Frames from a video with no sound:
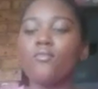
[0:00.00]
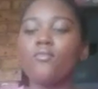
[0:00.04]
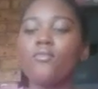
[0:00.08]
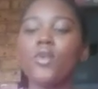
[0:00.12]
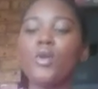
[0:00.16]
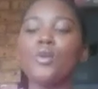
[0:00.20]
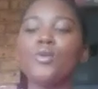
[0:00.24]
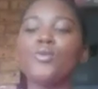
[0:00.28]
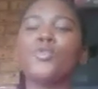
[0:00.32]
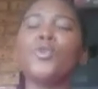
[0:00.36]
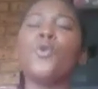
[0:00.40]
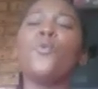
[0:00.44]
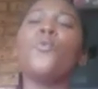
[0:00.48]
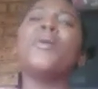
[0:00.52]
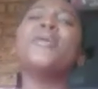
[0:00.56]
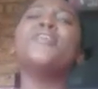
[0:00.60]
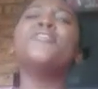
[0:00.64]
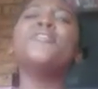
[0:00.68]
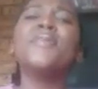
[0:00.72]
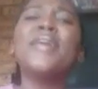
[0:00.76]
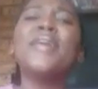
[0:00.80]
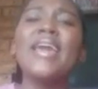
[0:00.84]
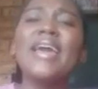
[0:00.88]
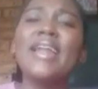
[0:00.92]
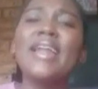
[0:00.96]
So when you
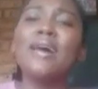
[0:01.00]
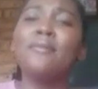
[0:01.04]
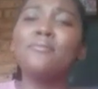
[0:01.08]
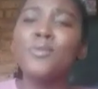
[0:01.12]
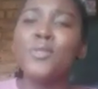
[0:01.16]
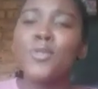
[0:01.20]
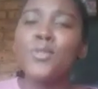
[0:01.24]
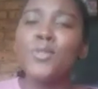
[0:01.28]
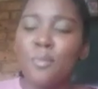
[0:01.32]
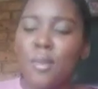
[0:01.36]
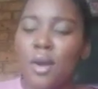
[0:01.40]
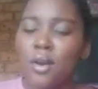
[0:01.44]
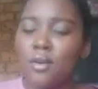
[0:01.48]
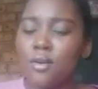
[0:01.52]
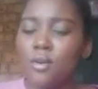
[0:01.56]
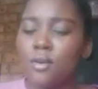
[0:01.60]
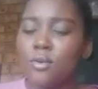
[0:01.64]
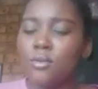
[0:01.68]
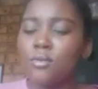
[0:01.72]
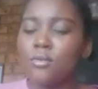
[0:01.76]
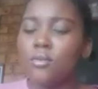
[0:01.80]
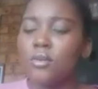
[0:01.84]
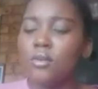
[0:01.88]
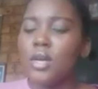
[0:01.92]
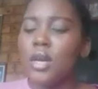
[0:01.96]
get up
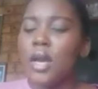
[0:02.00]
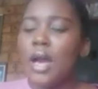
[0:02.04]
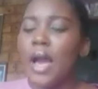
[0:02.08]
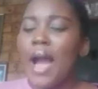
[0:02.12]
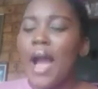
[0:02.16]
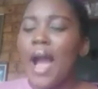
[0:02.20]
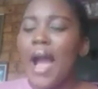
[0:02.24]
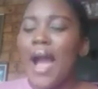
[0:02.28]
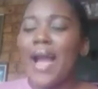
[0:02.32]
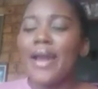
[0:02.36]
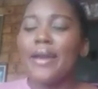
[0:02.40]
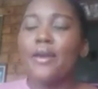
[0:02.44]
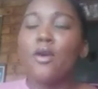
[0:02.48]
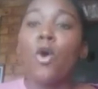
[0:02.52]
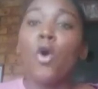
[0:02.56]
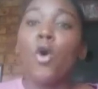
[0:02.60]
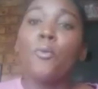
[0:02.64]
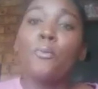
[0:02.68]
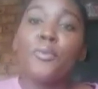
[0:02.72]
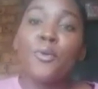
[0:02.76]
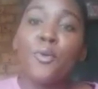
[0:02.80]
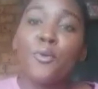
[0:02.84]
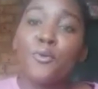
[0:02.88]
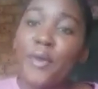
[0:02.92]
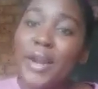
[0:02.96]
tomorrow, I
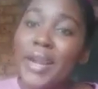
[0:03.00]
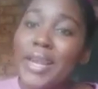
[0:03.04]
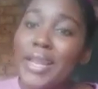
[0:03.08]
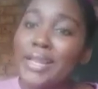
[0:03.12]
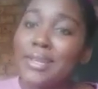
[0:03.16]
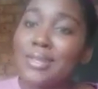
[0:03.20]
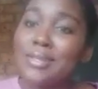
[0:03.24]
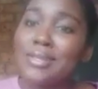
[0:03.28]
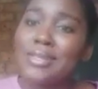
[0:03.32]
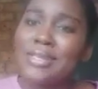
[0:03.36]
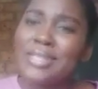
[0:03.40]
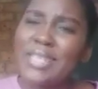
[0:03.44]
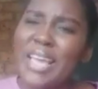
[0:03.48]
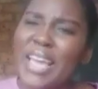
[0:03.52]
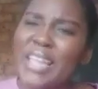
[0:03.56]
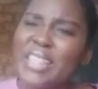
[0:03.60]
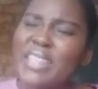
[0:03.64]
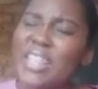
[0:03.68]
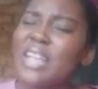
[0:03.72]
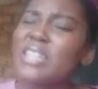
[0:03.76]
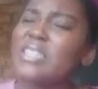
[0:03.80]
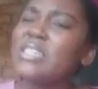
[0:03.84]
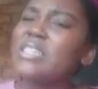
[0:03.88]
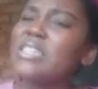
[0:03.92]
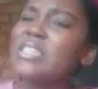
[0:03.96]
hope you're ready to take
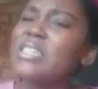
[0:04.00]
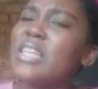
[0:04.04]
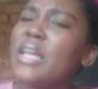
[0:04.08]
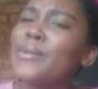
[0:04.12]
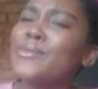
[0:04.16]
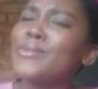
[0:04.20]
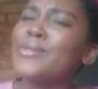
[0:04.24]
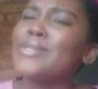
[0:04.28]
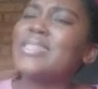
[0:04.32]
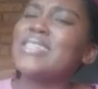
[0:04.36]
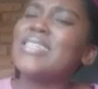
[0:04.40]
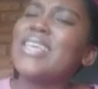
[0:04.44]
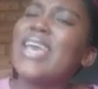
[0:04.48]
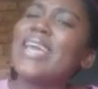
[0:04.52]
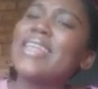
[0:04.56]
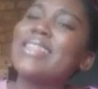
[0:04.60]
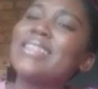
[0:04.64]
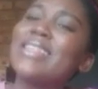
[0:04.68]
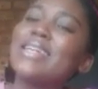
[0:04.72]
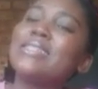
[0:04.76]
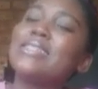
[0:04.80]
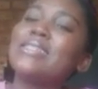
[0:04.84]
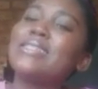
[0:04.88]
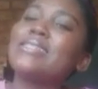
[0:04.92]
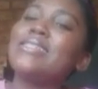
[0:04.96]
that step, to take
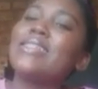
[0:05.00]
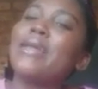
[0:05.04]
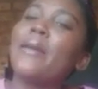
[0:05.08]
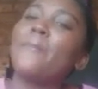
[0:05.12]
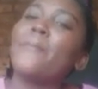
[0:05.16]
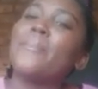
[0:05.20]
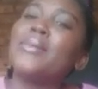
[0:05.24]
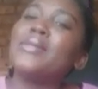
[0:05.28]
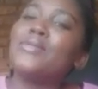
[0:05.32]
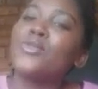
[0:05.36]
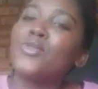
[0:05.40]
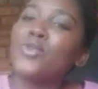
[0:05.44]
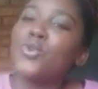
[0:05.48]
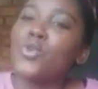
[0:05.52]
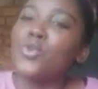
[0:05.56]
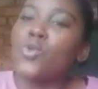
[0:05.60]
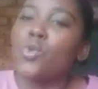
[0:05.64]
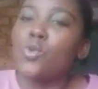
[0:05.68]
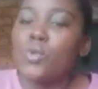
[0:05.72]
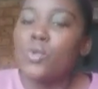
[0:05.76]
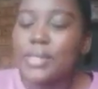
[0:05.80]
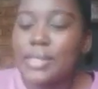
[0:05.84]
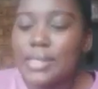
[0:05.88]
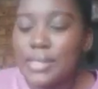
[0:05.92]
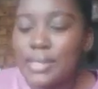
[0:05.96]
that step into
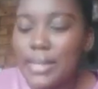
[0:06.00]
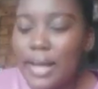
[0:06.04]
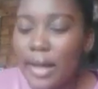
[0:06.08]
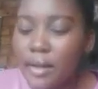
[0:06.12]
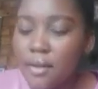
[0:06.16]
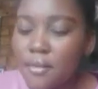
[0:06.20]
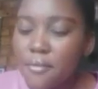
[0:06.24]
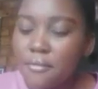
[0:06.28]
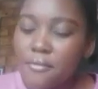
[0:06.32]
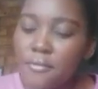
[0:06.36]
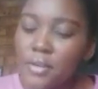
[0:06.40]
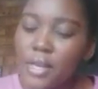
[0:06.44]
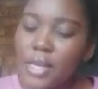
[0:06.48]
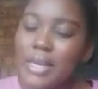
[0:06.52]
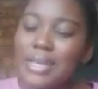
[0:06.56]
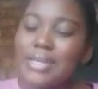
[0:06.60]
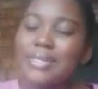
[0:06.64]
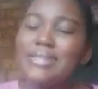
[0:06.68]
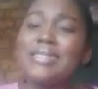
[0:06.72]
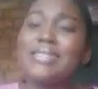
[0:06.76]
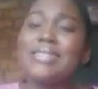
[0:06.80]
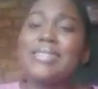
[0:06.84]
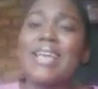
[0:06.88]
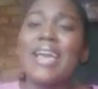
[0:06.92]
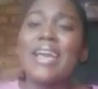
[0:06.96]
yourself,
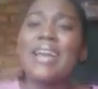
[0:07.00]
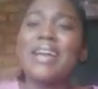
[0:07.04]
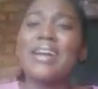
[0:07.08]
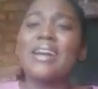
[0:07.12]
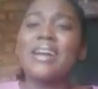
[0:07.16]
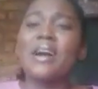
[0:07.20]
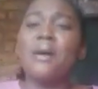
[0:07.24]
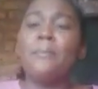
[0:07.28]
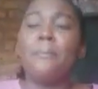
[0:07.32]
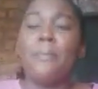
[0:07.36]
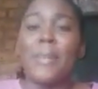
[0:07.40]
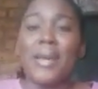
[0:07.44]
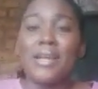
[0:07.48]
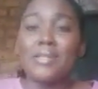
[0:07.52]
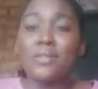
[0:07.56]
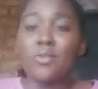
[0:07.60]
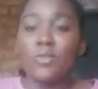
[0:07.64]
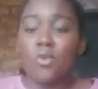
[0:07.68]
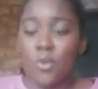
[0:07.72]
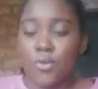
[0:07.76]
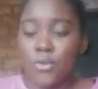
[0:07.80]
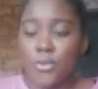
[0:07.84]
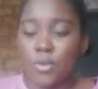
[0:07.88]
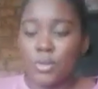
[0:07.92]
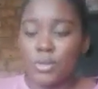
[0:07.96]
to take a bet
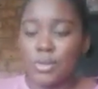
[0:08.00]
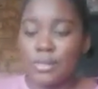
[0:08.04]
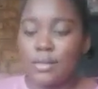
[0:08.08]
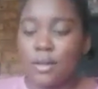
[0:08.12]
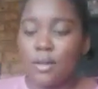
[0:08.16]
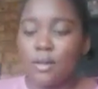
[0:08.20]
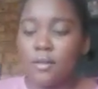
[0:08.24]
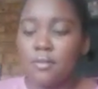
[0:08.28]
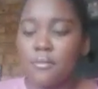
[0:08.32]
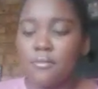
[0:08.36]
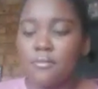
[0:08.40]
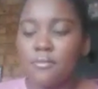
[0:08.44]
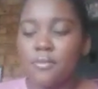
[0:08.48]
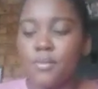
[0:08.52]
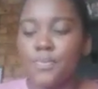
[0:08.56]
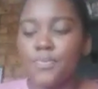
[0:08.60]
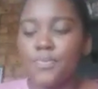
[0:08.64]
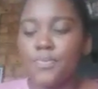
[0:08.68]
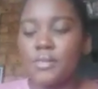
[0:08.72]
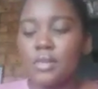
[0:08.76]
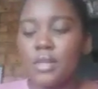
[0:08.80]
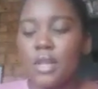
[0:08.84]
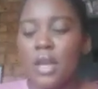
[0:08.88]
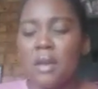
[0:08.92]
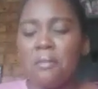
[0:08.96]
on yourself.
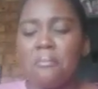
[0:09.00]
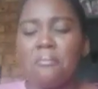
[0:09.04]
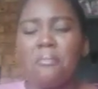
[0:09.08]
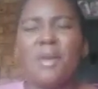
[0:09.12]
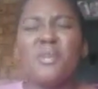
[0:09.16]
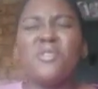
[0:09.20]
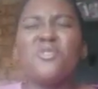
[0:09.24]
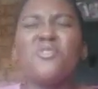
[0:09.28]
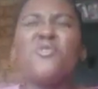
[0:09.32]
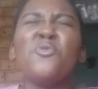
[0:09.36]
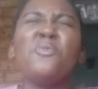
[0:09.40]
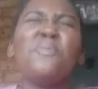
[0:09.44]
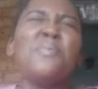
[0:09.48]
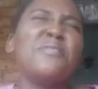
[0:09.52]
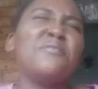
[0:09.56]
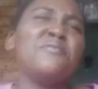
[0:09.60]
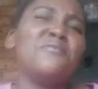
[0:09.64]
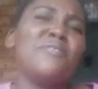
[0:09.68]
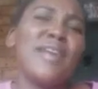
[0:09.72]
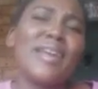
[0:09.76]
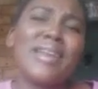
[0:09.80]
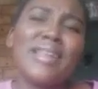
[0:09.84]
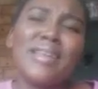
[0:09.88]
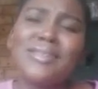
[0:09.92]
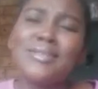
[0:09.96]
May you be
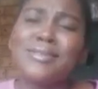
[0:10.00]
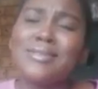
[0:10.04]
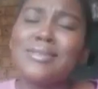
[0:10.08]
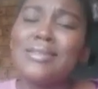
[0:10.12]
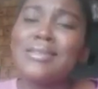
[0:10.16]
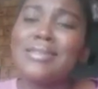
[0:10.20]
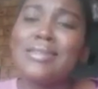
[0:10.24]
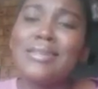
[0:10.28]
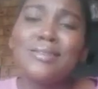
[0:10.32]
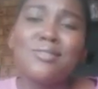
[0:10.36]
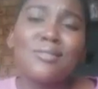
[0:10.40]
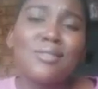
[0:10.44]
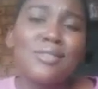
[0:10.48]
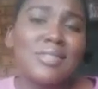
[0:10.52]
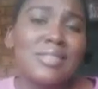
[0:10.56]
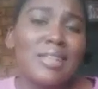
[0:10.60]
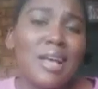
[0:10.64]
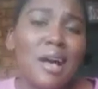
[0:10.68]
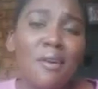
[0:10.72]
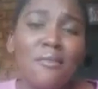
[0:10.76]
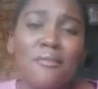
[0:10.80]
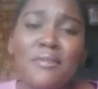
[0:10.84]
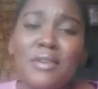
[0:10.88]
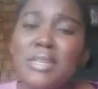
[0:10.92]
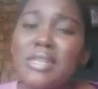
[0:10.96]
ready to see
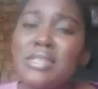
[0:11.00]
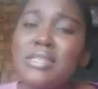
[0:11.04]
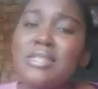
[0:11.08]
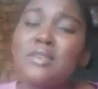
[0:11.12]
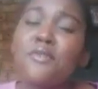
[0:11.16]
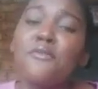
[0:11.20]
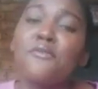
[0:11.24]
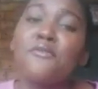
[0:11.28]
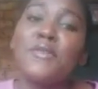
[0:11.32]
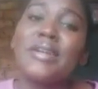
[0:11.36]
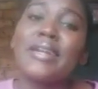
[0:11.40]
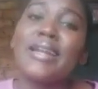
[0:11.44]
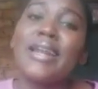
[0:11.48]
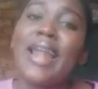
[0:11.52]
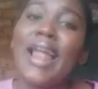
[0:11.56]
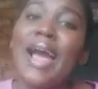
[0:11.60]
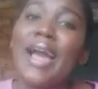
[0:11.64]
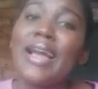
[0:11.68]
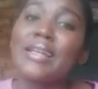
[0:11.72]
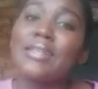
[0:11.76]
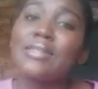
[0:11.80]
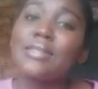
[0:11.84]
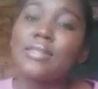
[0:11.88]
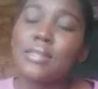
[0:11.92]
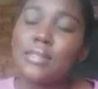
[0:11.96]
yourself in a different
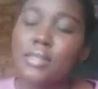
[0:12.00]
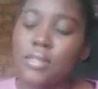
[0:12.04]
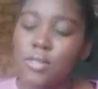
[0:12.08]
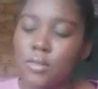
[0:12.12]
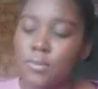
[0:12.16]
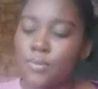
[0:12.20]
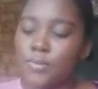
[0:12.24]
light,